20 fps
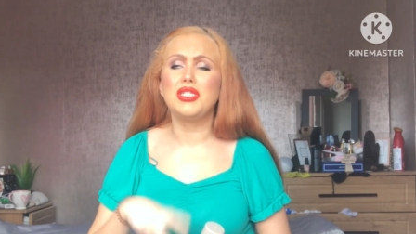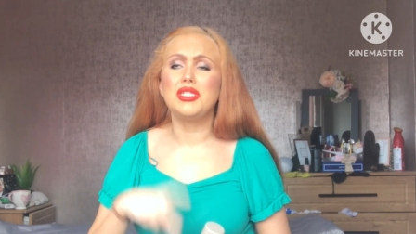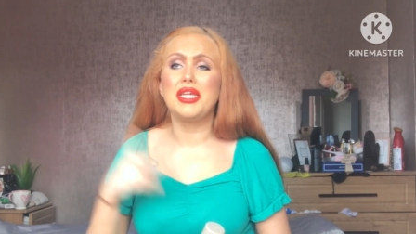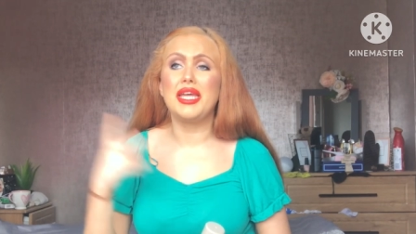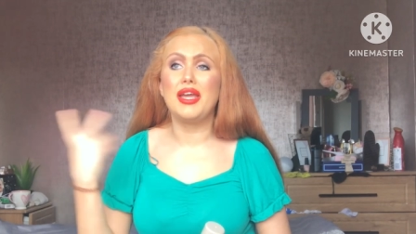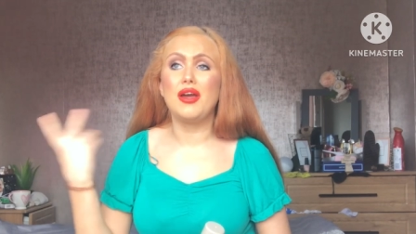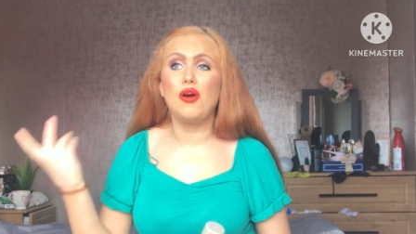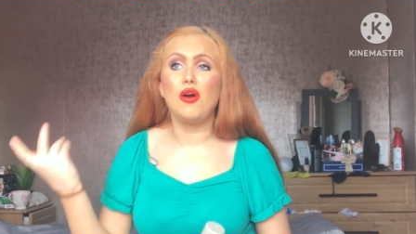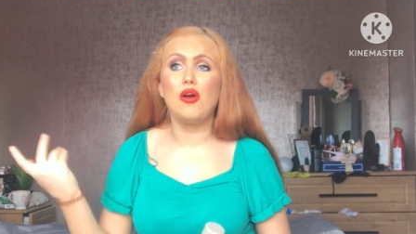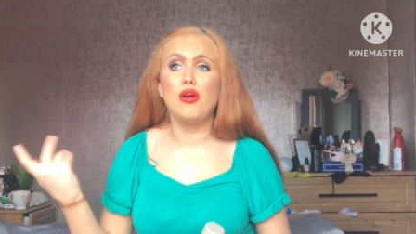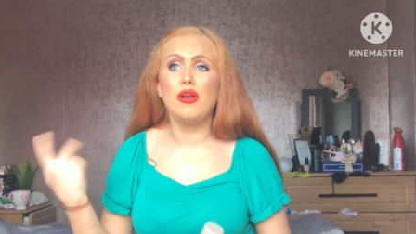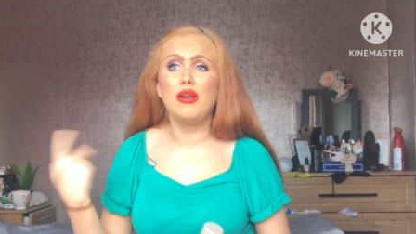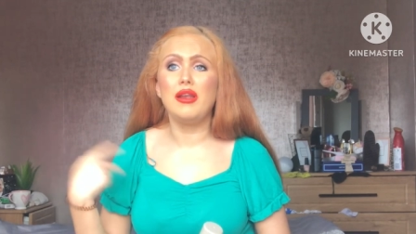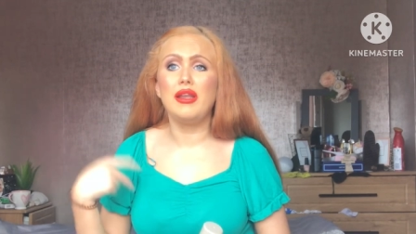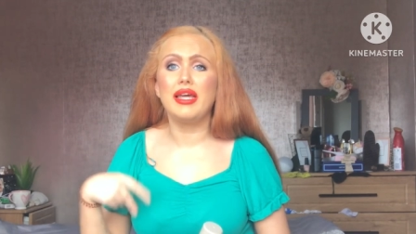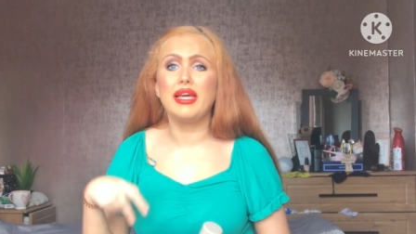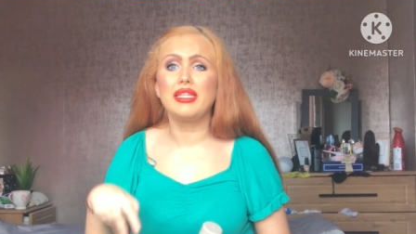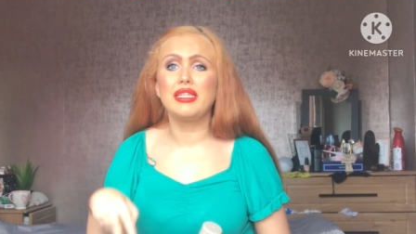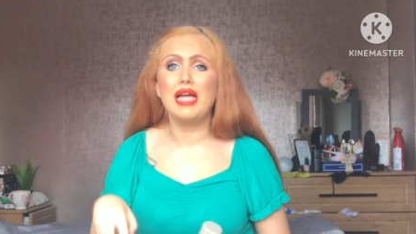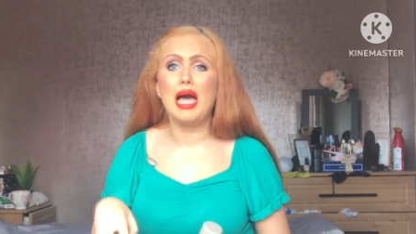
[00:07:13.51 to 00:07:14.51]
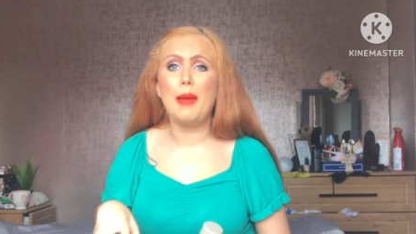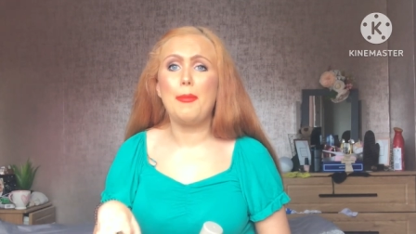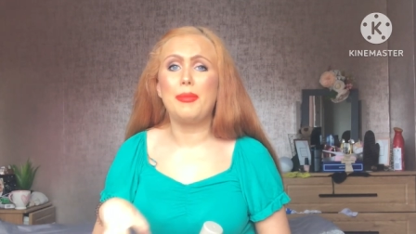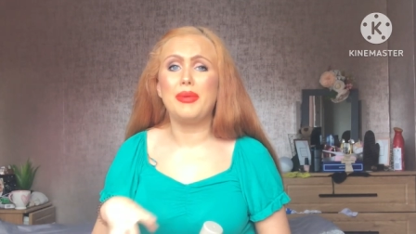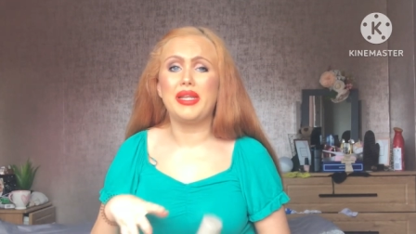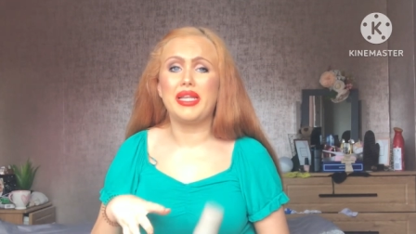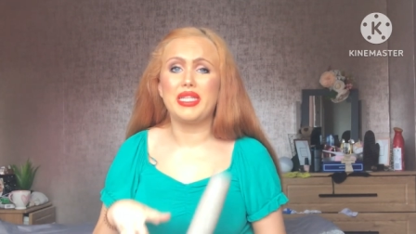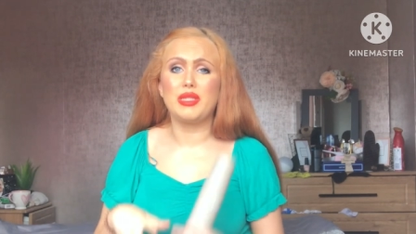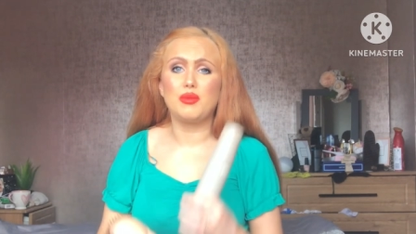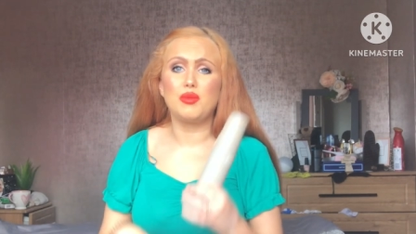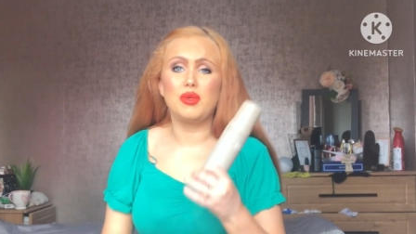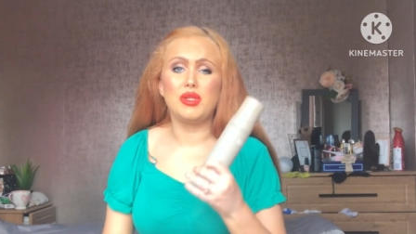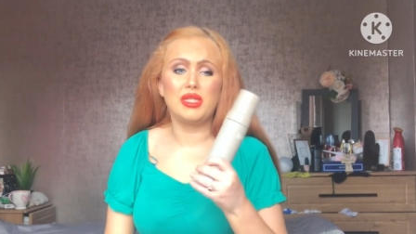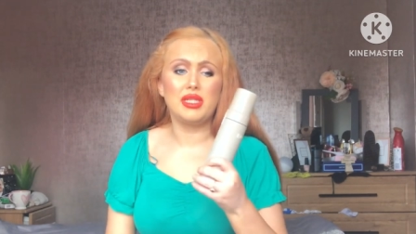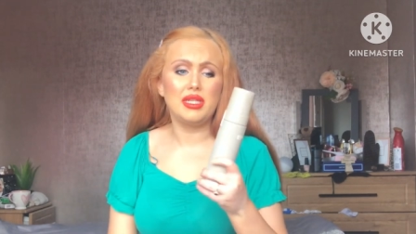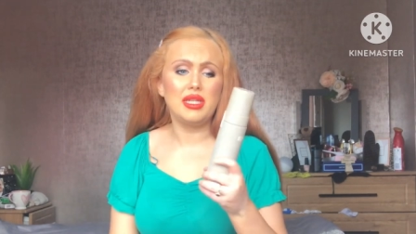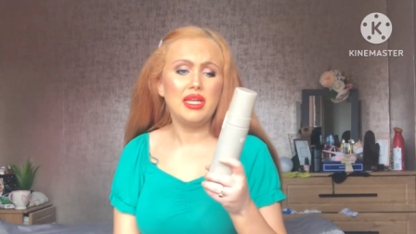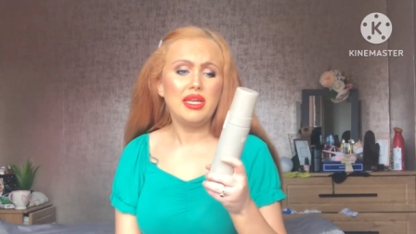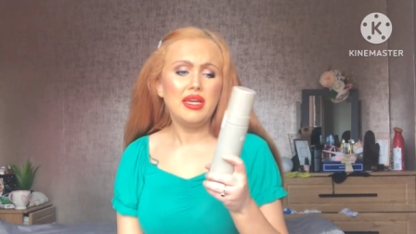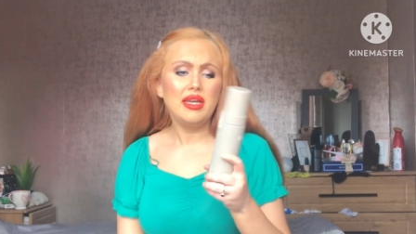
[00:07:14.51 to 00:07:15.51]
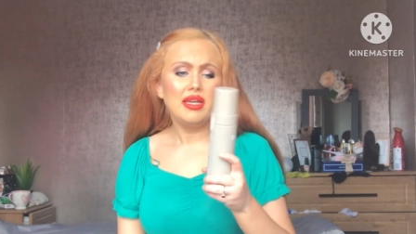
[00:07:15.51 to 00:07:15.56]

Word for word: They are like that, but this one